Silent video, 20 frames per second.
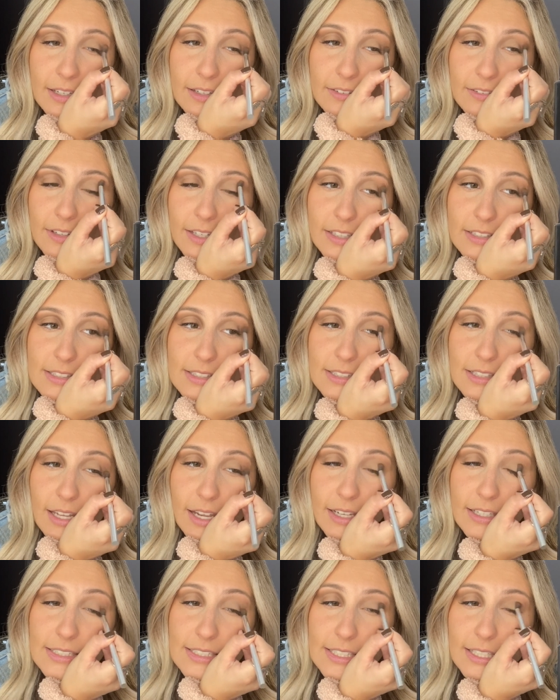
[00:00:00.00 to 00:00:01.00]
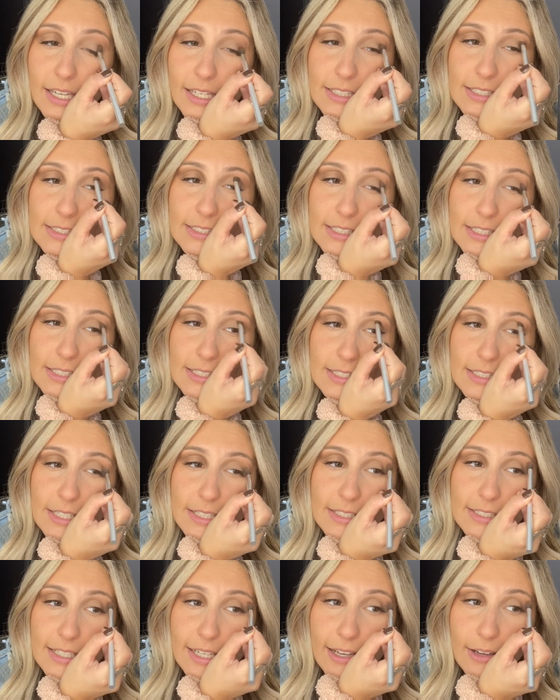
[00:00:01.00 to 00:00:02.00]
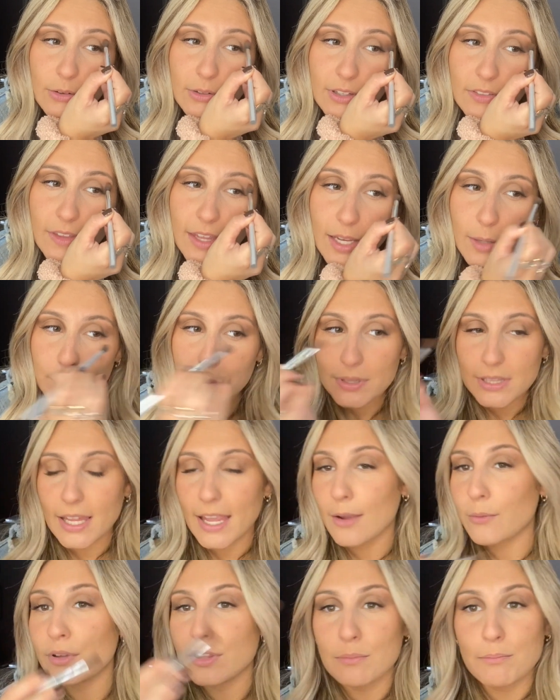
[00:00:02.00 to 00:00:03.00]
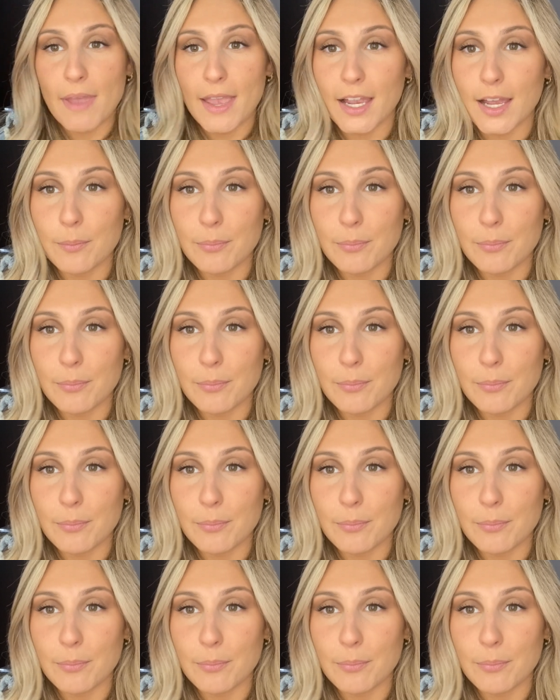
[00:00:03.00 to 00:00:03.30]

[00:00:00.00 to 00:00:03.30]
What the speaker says: it's nice to get to sit down and like play with makeup